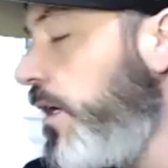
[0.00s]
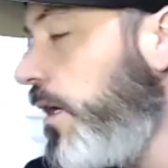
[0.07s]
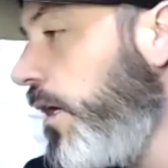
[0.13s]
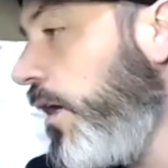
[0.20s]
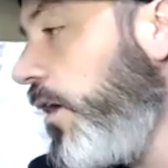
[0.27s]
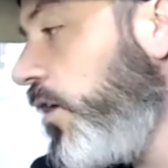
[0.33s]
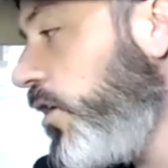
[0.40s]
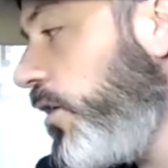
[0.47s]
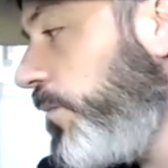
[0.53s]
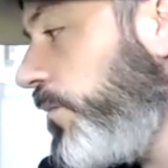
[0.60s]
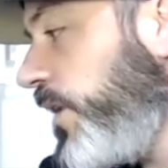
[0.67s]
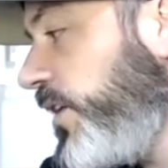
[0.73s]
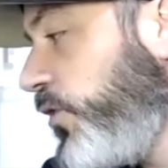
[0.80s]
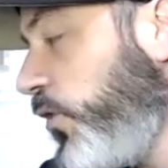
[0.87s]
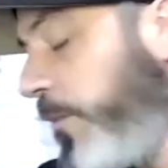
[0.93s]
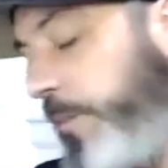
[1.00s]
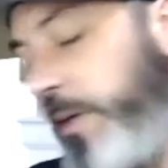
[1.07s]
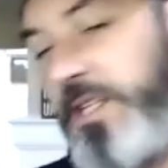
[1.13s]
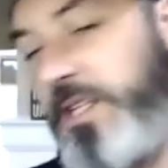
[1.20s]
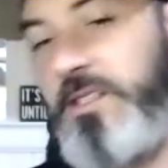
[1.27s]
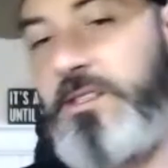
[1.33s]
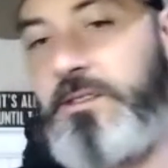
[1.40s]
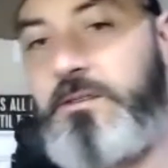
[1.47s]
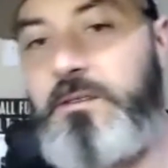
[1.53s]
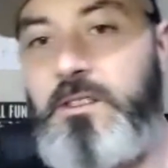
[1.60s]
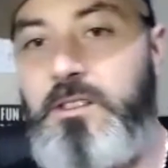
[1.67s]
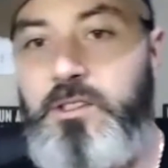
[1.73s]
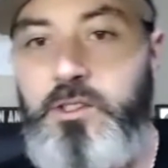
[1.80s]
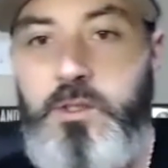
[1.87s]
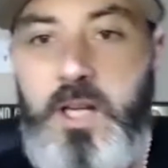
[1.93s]
In your opinion,
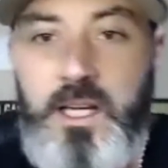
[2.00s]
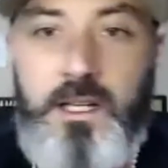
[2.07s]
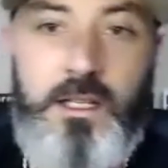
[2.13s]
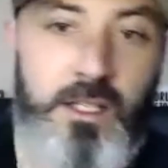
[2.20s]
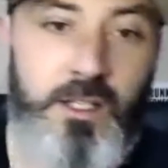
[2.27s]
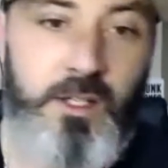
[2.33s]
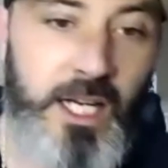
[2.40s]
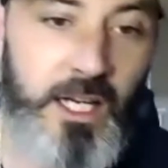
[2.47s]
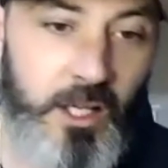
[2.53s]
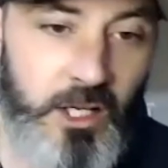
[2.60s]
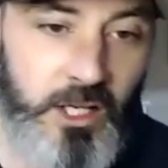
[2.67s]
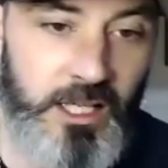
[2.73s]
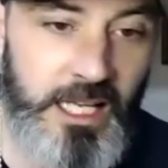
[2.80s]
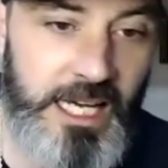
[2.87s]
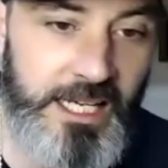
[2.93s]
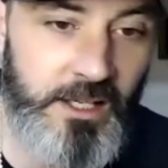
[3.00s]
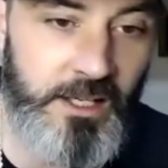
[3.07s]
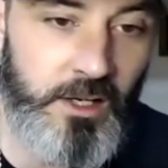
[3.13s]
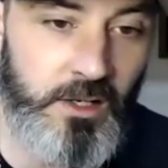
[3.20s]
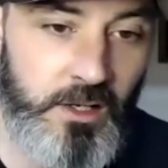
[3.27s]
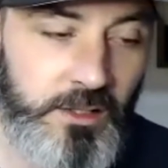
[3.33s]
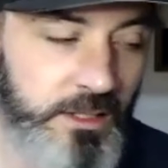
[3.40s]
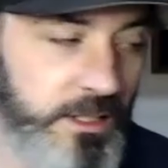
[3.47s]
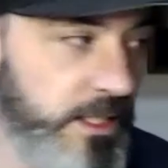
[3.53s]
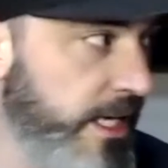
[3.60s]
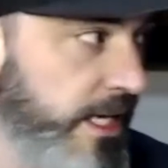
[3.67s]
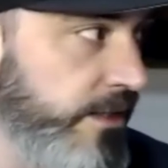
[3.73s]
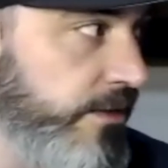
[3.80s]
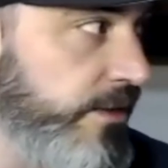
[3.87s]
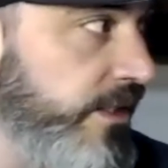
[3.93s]
because you got a lot of on the line
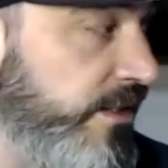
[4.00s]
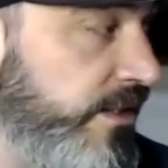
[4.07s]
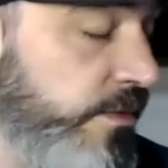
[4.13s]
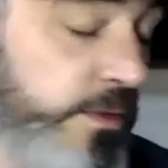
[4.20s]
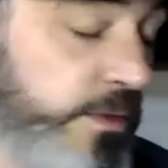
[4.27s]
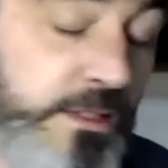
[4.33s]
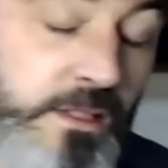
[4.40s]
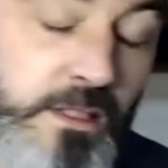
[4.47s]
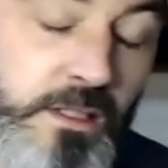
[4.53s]
on this with